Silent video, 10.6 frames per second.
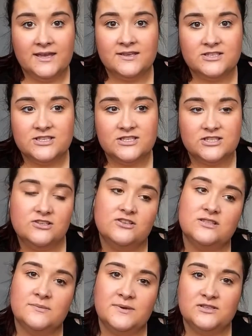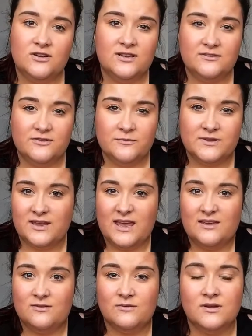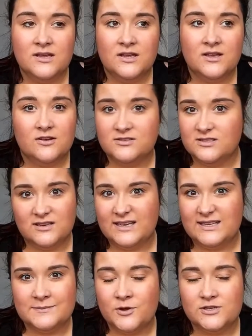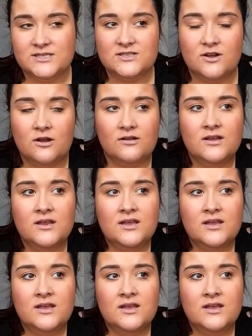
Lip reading: She just used the big toilet from the get-go because she didn't like the potty at all.